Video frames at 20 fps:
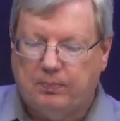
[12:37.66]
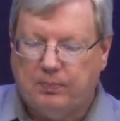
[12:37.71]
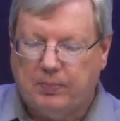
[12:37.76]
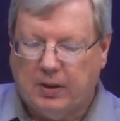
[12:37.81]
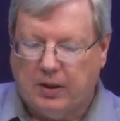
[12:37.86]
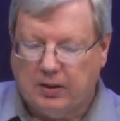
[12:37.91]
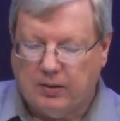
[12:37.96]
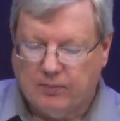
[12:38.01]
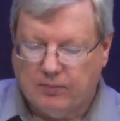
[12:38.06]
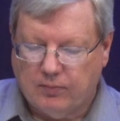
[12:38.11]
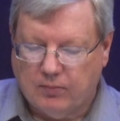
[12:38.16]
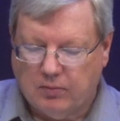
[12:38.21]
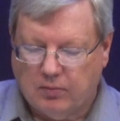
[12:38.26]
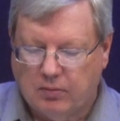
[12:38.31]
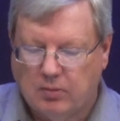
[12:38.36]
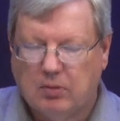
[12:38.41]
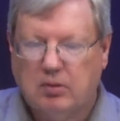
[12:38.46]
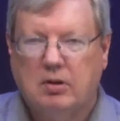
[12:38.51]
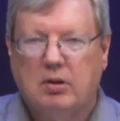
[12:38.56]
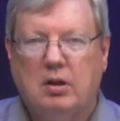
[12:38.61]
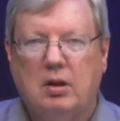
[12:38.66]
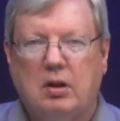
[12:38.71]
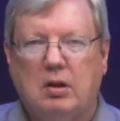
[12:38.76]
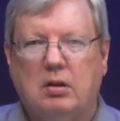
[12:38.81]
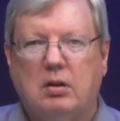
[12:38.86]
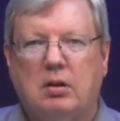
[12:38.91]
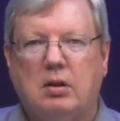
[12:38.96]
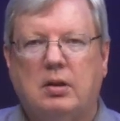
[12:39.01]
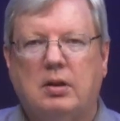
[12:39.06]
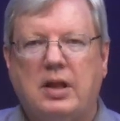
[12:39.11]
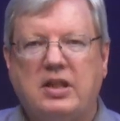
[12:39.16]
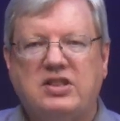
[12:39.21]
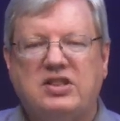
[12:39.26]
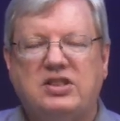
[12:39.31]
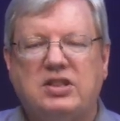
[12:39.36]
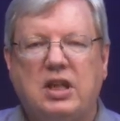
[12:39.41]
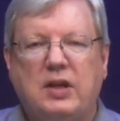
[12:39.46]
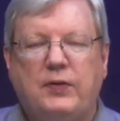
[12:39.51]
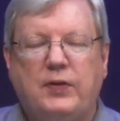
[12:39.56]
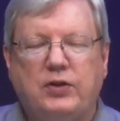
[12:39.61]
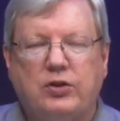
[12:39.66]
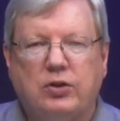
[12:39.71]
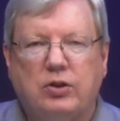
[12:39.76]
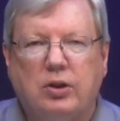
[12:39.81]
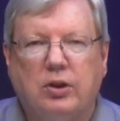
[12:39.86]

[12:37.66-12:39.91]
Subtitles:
But let's see if it's